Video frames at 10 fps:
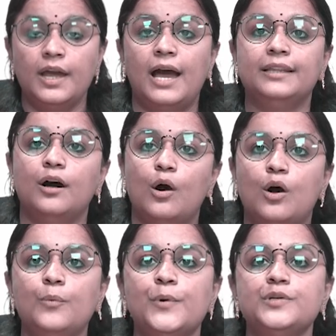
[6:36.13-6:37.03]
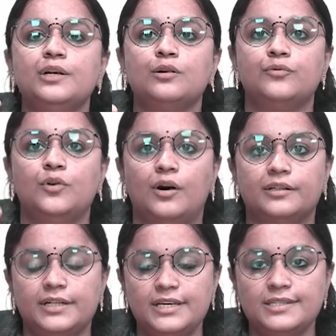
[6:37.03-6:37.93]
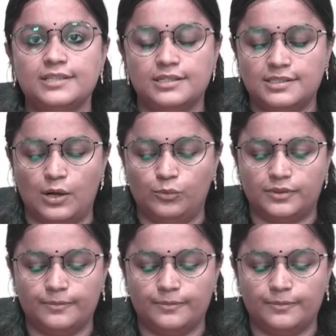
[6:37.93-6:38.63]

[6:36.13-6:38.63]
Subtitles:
and the opposite of north is south.